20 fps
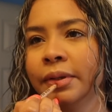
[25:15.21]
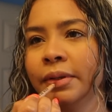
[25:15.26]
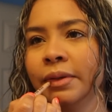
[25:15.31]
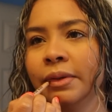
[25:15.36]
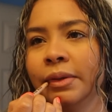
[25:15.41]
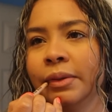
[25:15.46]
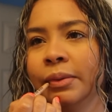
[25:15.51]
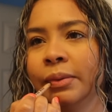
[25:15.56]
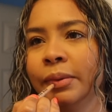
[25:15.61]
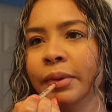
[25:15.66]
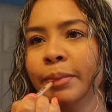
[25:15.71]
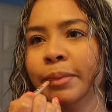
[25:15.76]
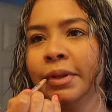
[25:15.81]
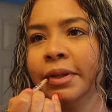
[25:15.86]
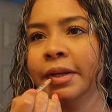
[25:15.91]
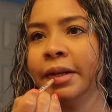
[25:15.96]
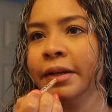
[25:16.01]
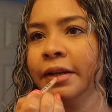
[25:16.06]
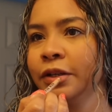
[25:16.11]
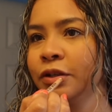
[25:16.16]
So we're
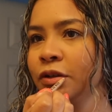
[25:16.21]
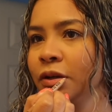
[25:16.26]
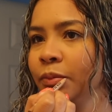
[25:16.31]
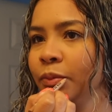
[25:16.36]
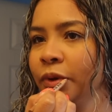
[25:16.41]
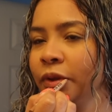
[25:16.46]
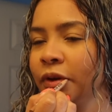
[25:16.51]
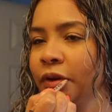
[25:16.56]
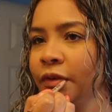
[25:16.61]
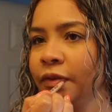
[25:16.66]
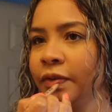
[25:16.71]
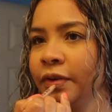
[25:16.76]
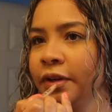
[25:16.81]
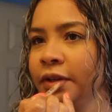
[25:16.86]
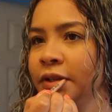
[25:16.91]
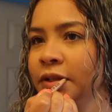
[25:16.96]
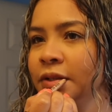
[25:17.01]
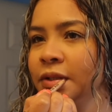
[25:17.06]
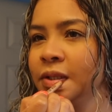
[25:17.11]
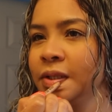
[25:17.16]
planning a trip with our
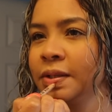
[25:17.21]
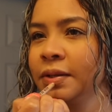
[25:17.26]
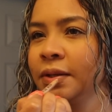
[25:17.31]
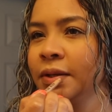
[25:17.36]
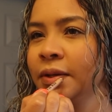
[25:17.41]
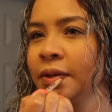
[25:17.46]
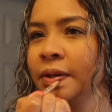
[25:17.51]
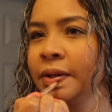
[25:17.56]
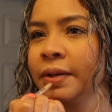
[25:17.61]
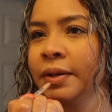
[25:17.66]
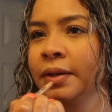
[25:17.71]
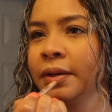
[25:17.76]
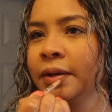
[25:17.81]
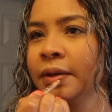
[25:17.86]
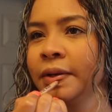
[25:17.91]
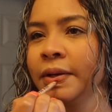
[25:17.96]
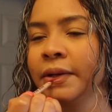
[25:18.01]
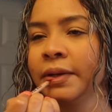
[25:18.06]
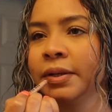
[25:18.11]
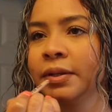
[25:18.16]
friends
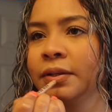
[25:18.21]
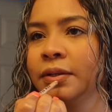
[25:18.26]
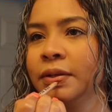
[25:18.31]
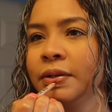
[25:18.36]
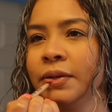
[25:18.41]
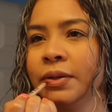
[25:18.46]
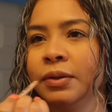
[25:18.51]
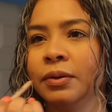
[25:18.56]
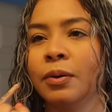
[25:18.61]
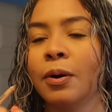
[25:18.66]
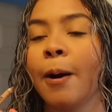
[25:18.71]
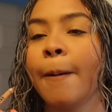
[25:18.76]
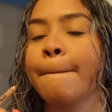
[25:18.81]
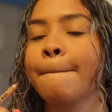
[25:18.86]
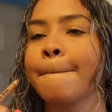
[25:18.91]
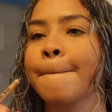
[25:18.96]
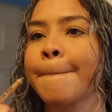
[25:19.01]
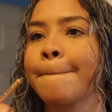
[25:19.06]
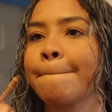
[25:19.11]
to